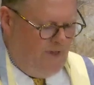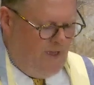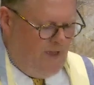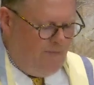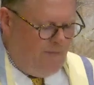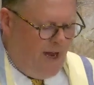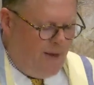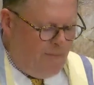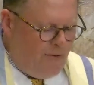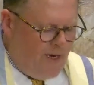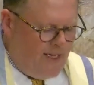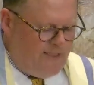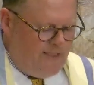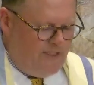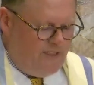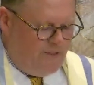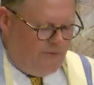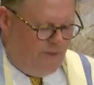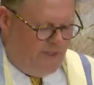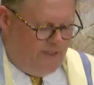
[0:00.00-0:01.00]
My
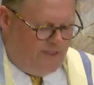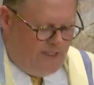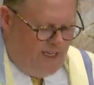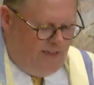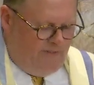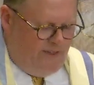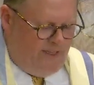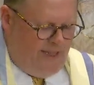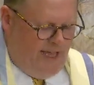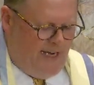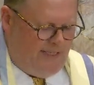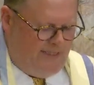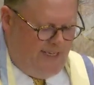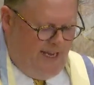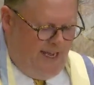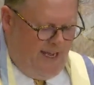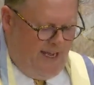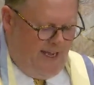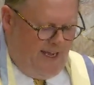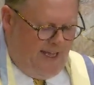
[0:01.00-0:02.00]
presence with David that
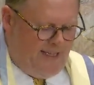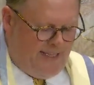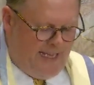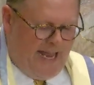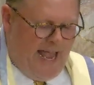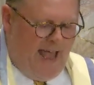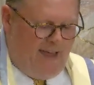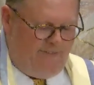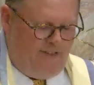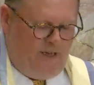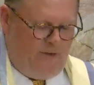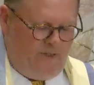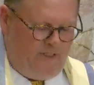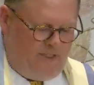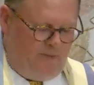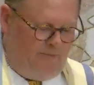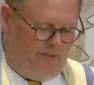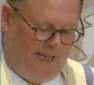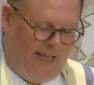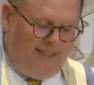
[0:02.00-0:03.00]
day at the cafe was
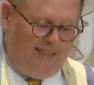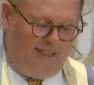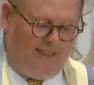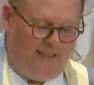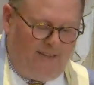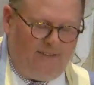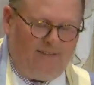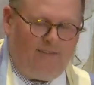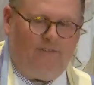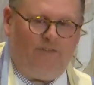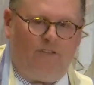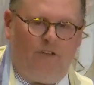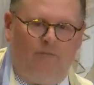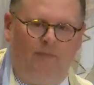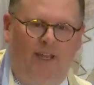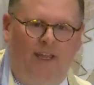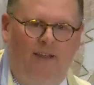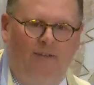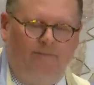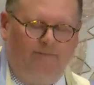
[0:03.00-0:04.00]
a blessing for
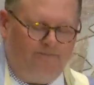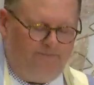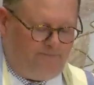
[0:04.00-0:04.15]
me.